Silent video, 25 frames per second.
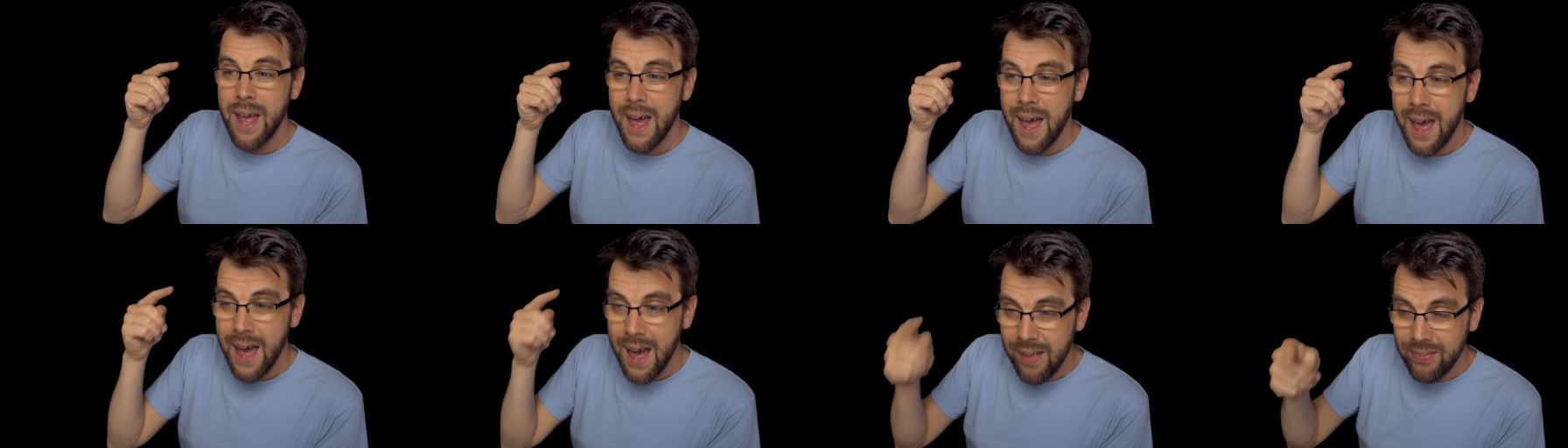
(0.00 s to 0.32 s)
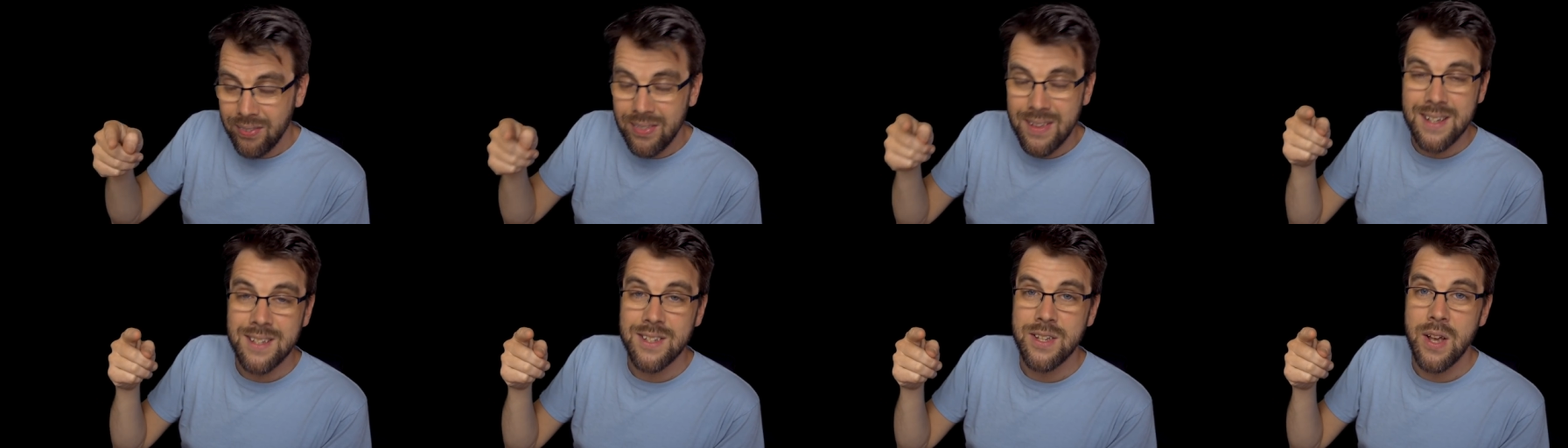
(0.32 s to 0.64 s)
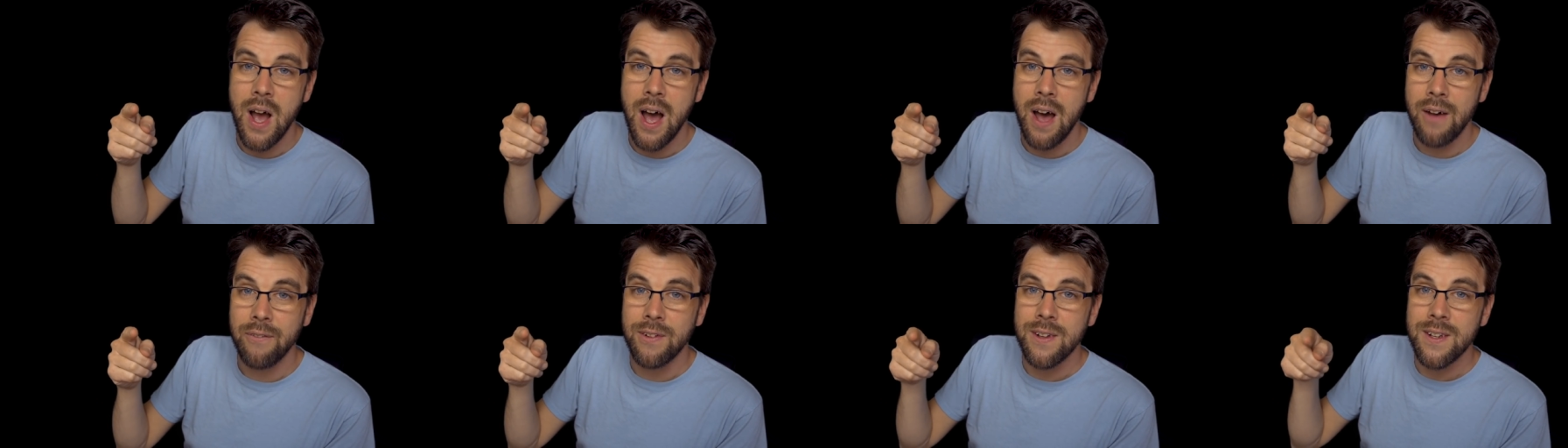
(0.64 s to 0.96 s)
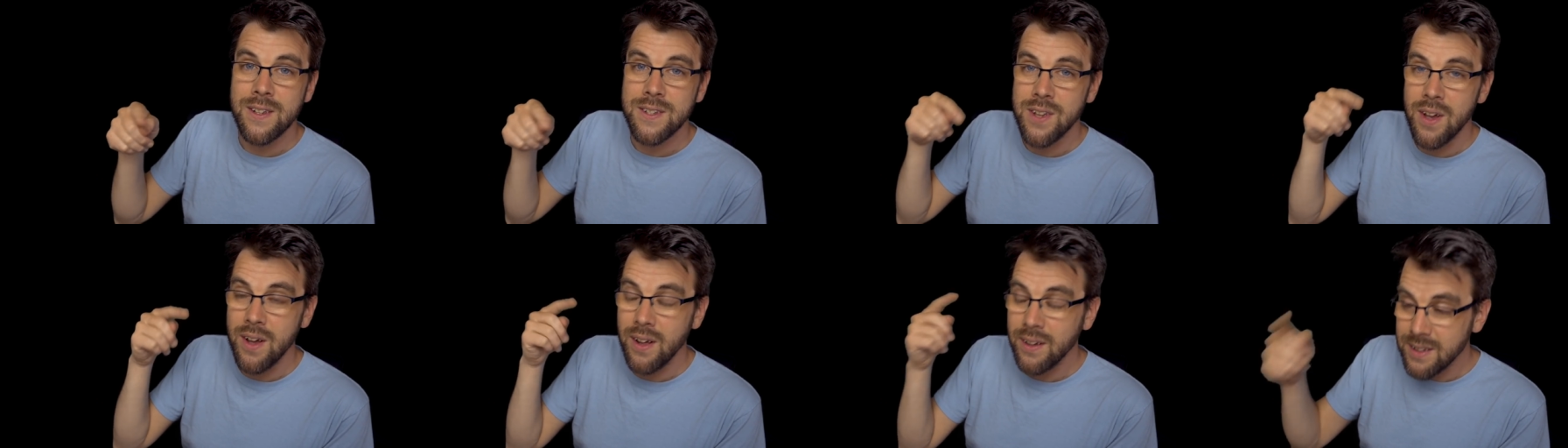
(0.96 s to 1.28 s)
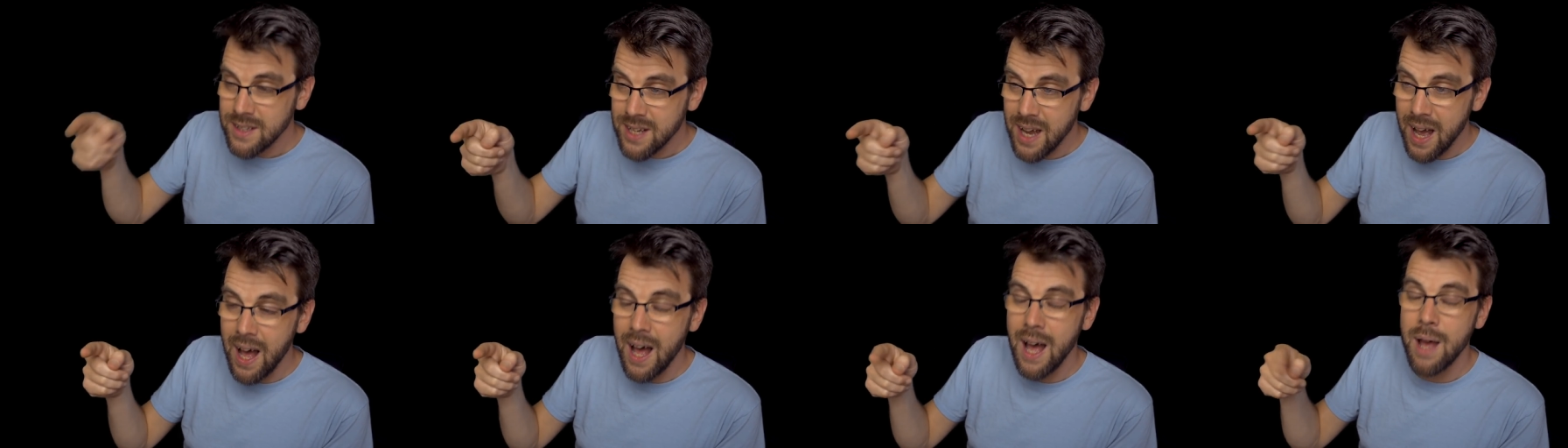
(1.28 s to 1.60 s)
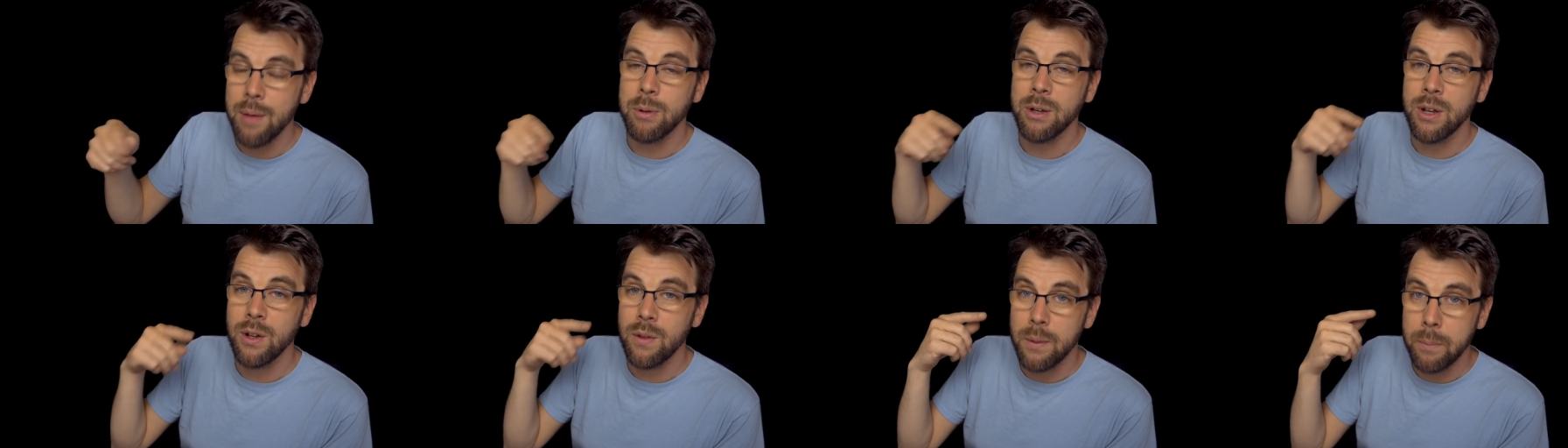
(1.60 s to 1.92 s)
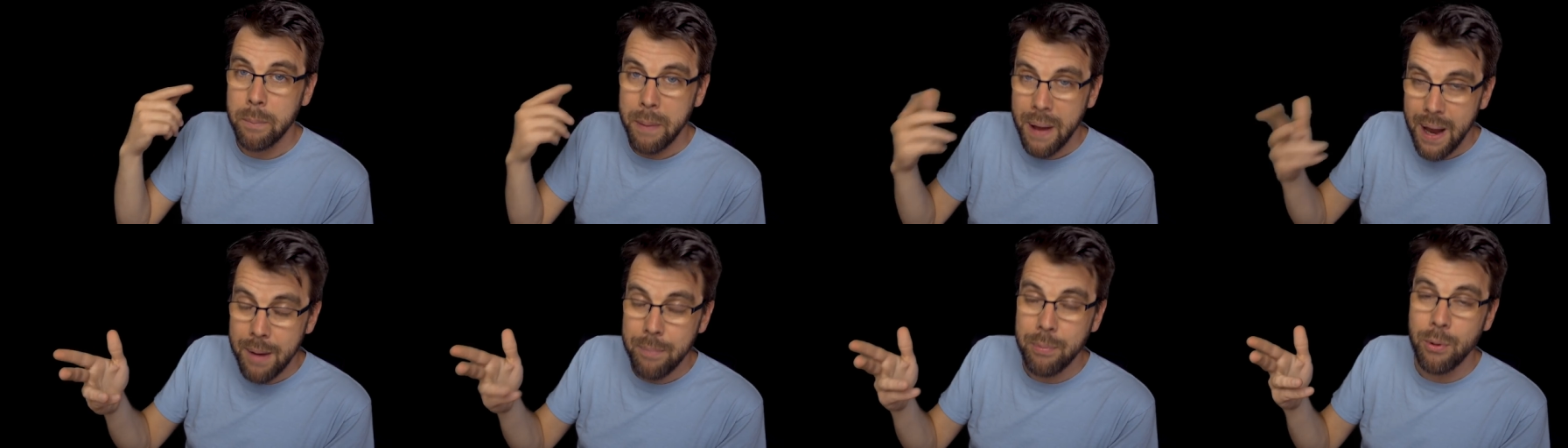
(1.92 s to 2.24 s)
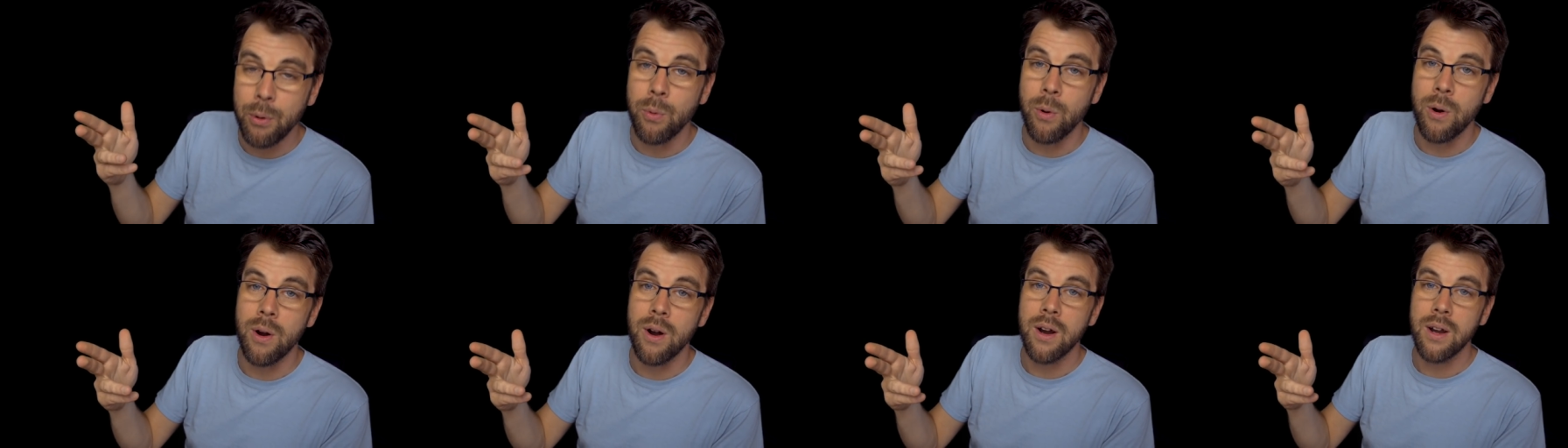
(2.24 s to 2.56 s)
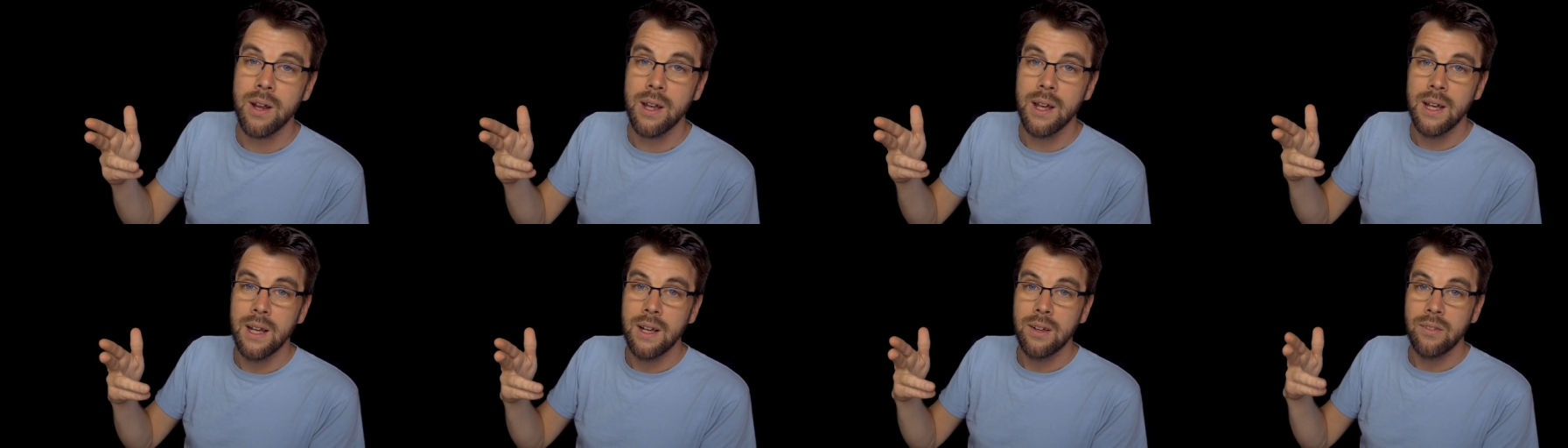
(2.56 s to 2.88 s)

at this office on time and do the paperwork,